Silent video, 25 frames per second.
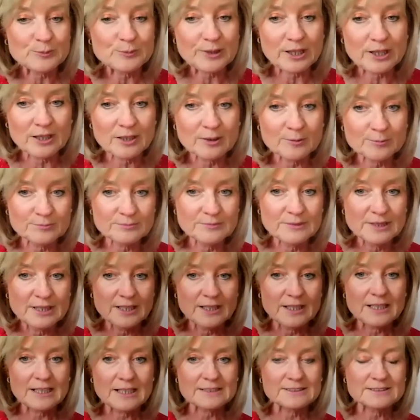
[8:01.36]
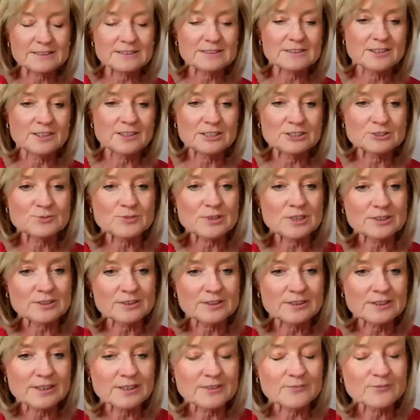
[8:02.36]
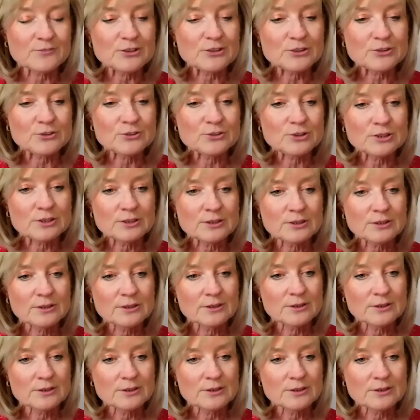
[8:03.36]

has become exercise rather than food.